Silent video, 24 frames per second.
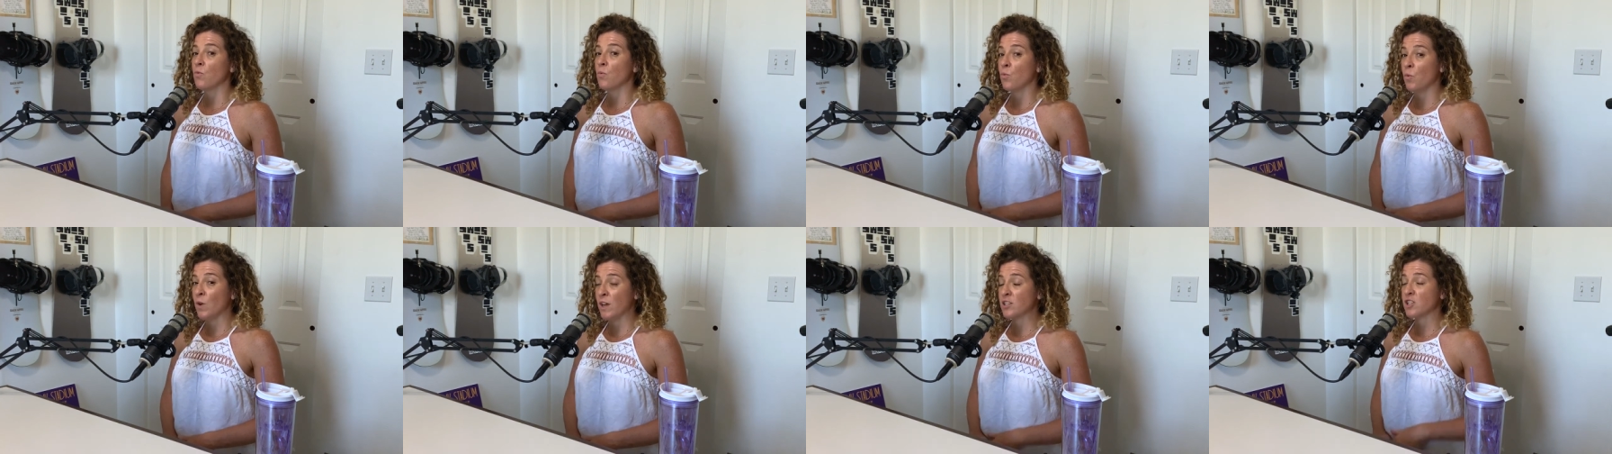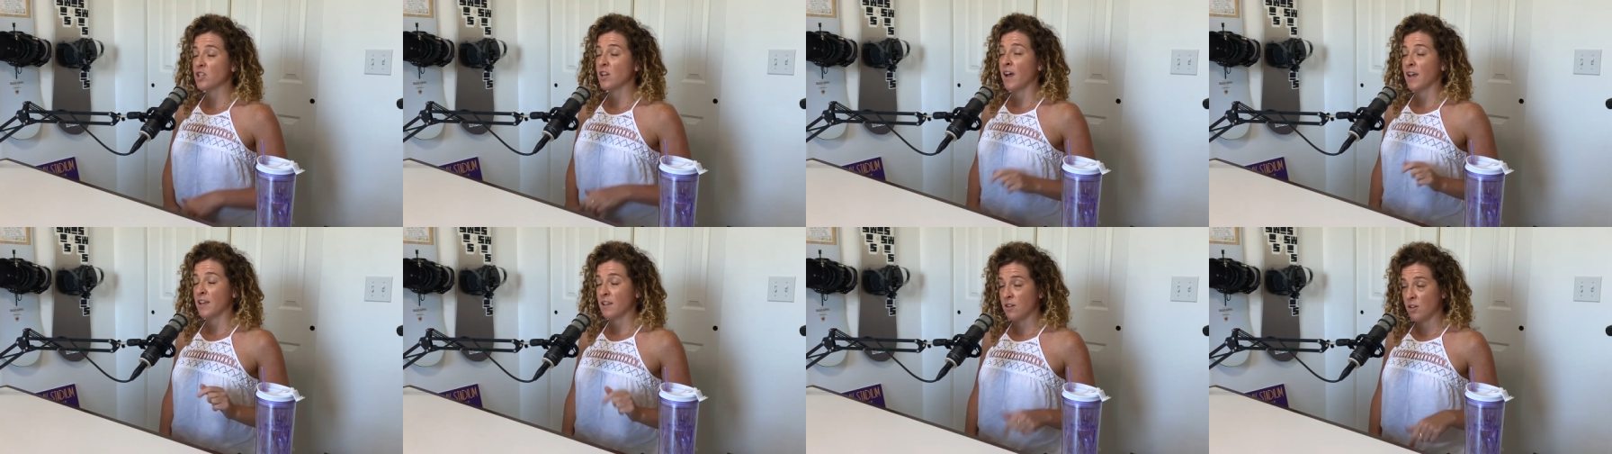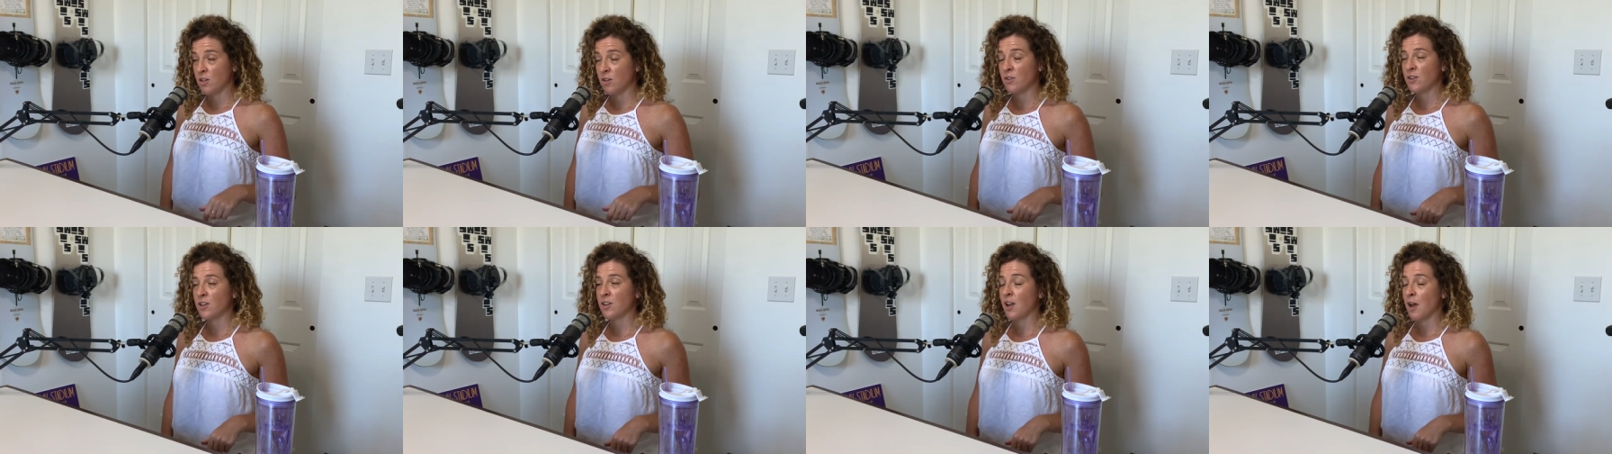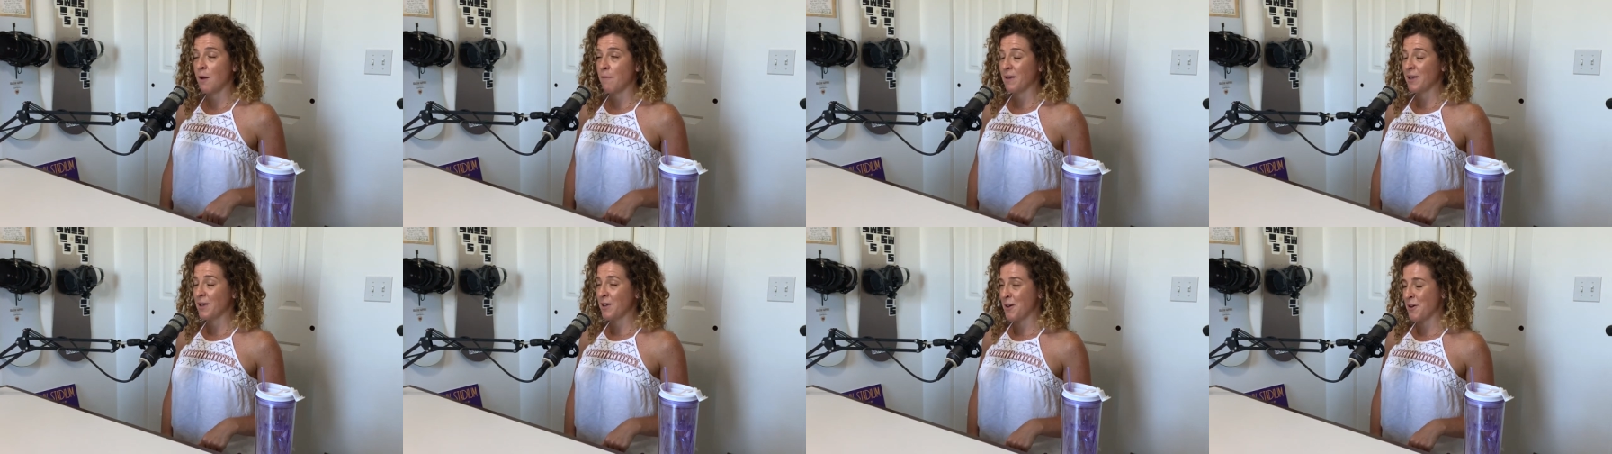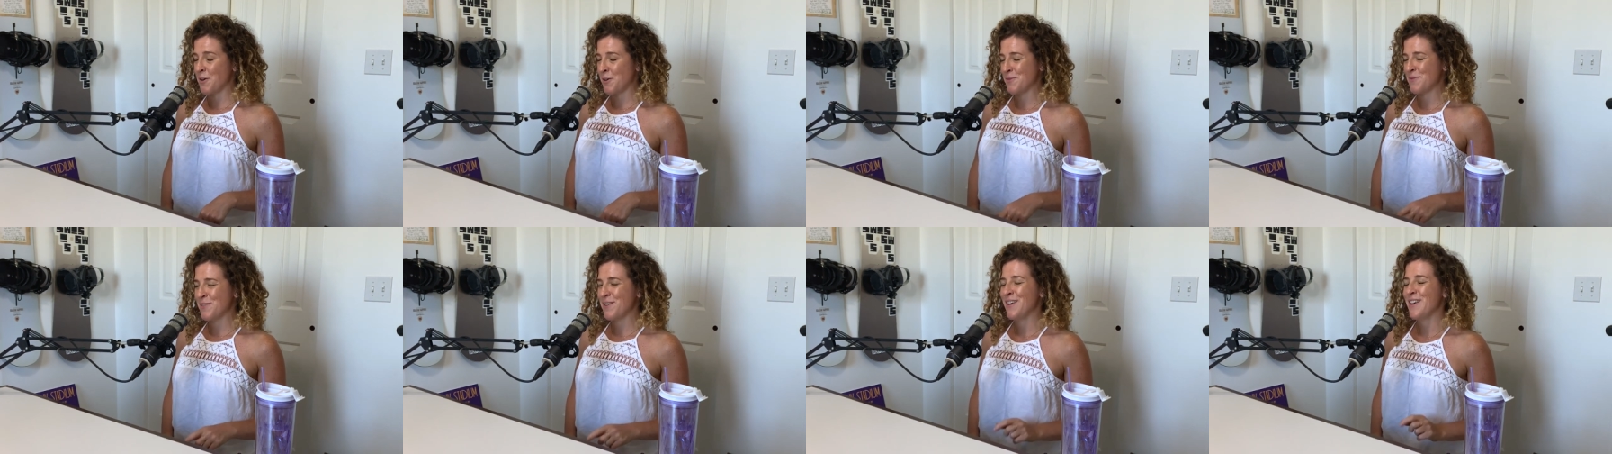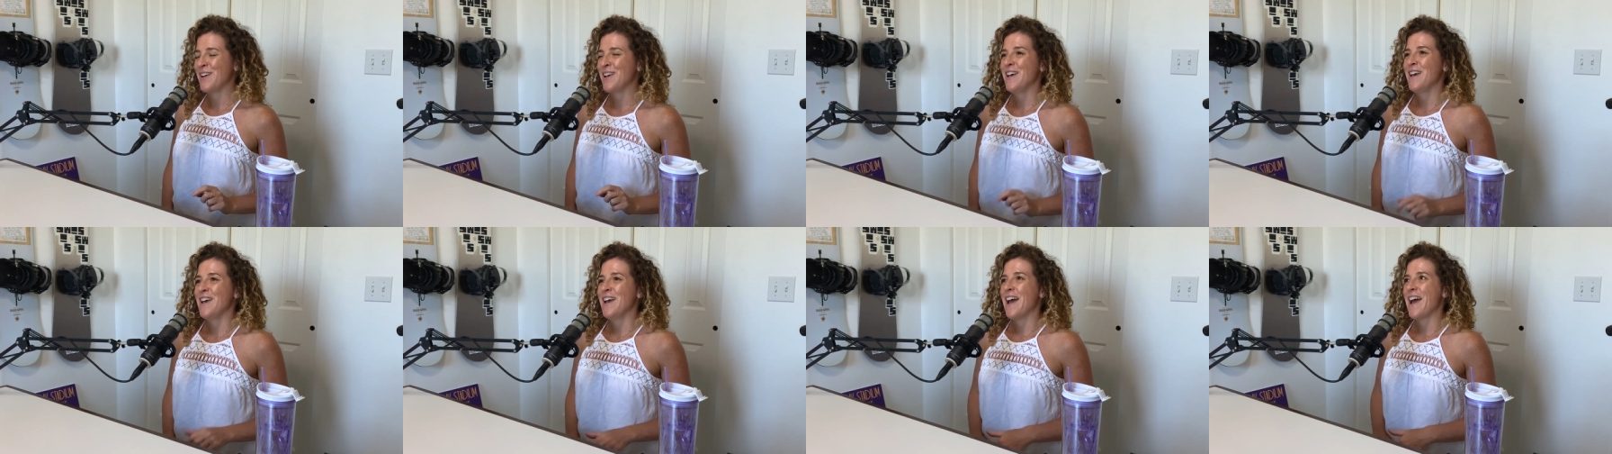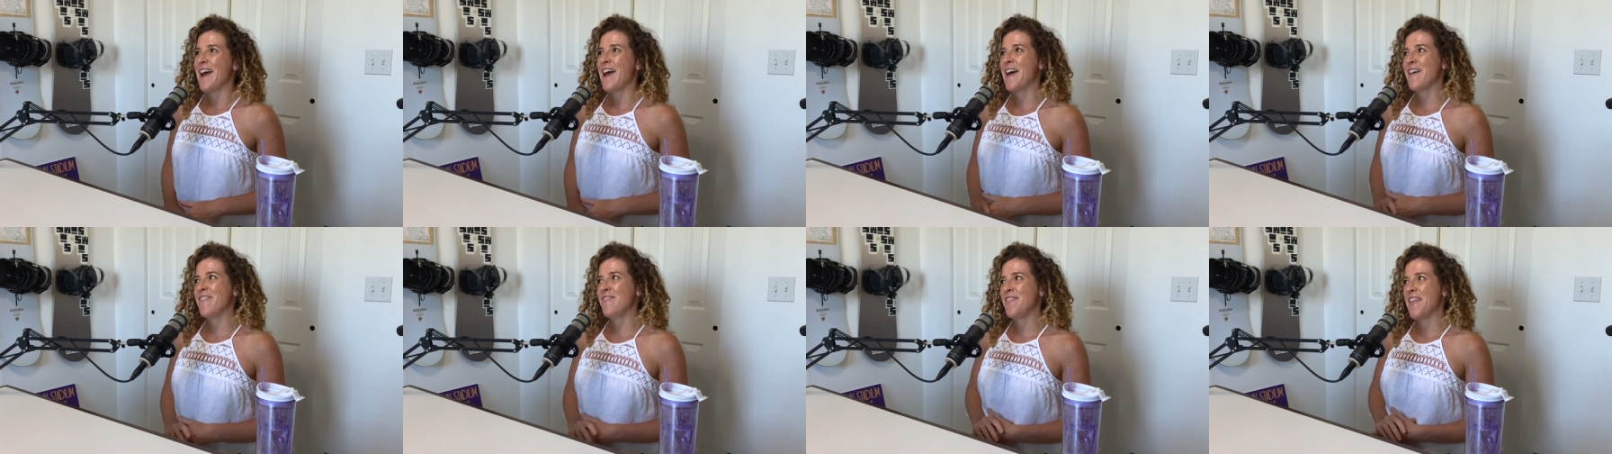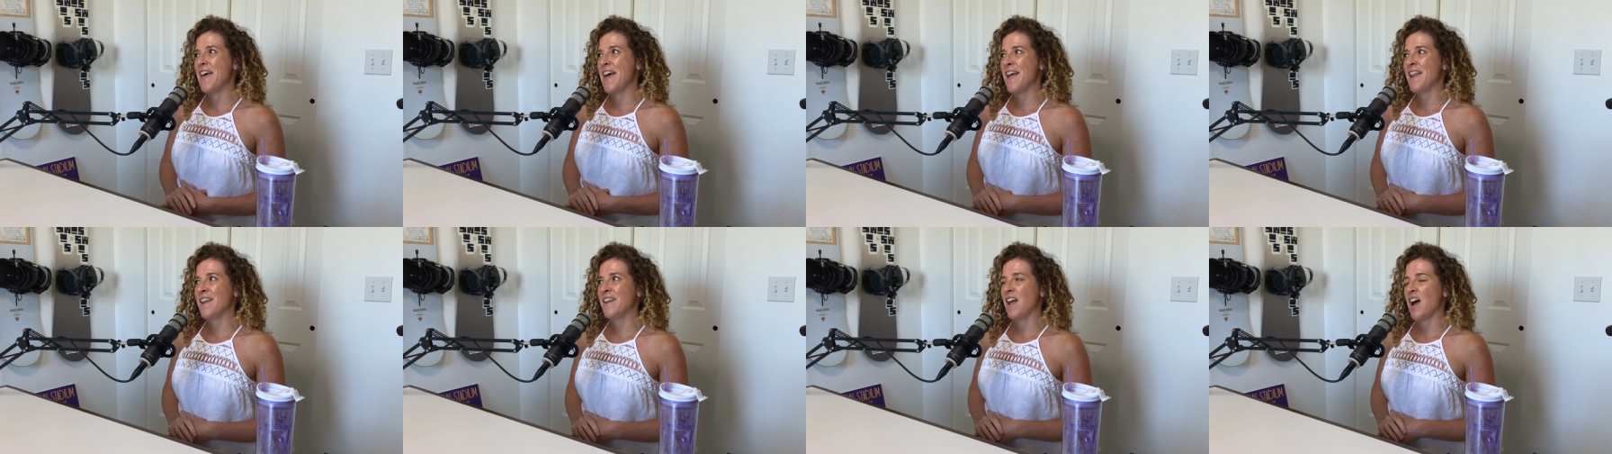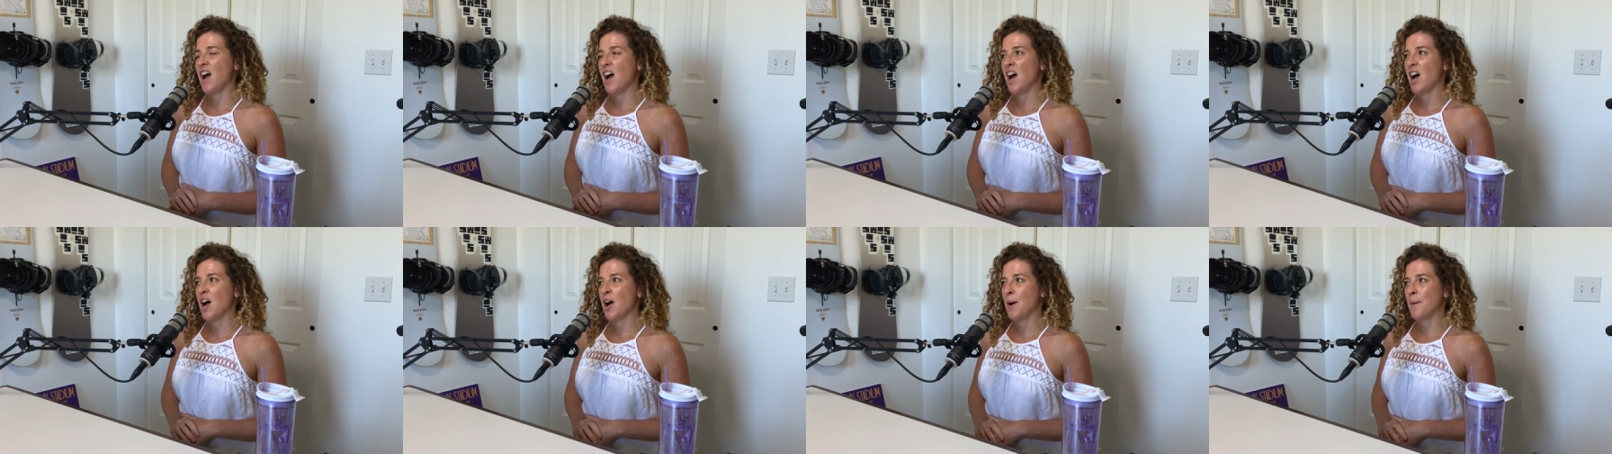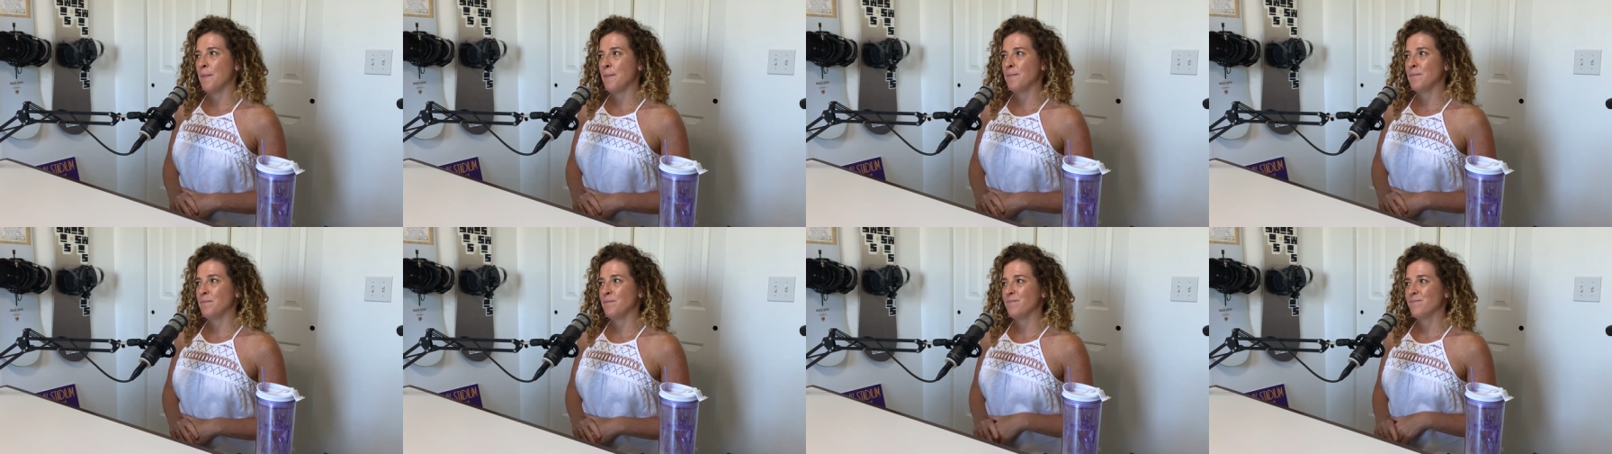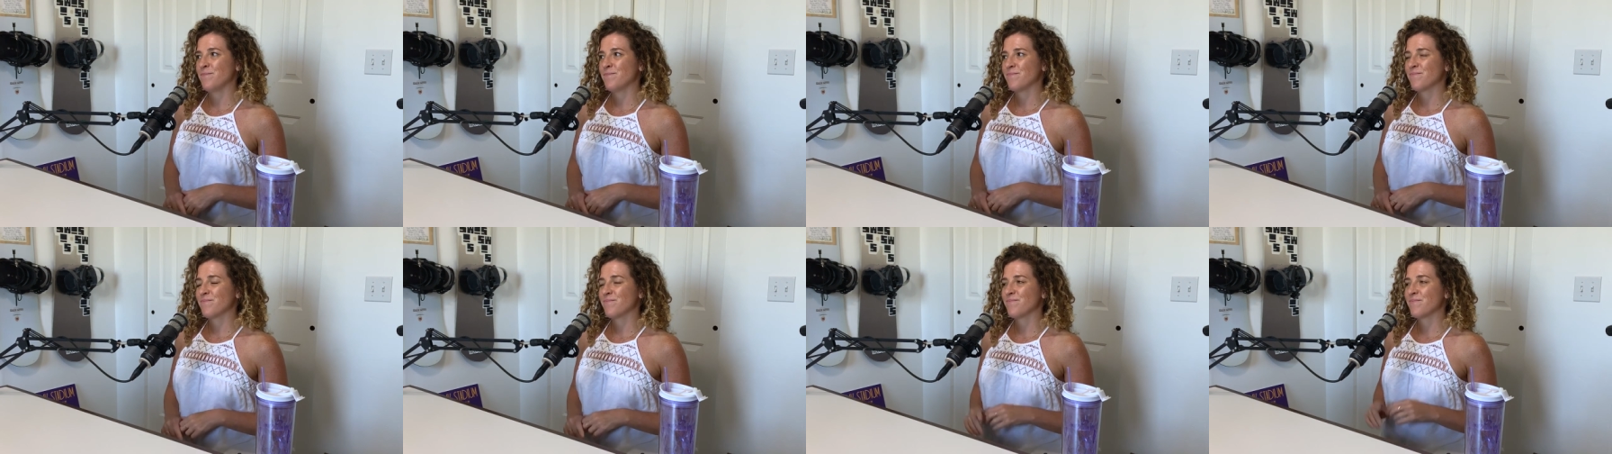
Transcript: which I coded on my own. And then um,